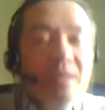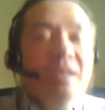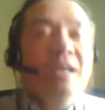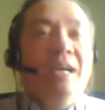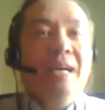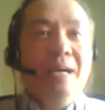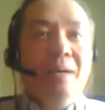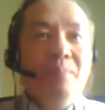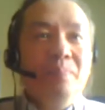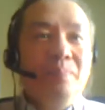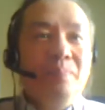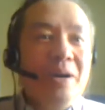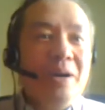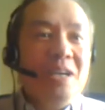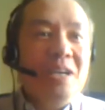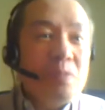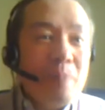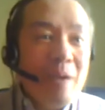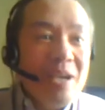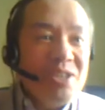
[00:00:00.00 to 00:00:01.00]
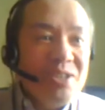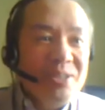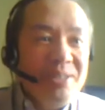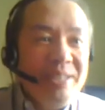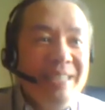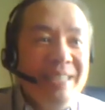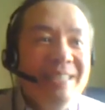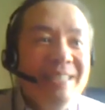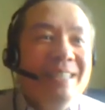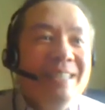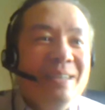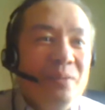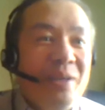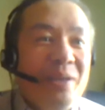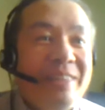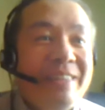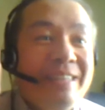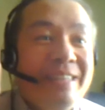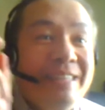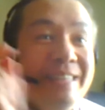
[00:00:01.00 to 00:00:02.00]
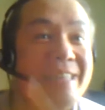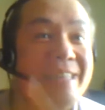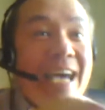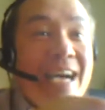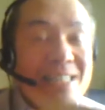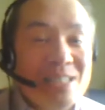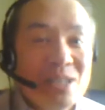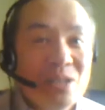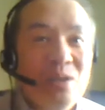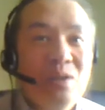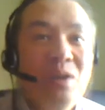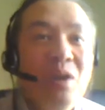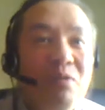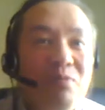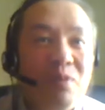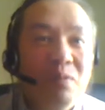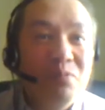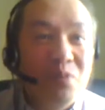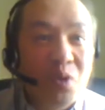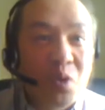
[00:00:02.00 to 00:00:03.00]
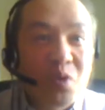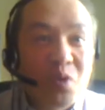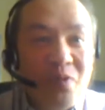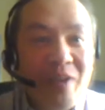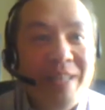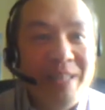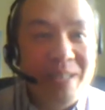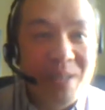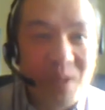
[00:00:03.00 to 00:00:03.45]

um, but especially with Nader from Forth Valley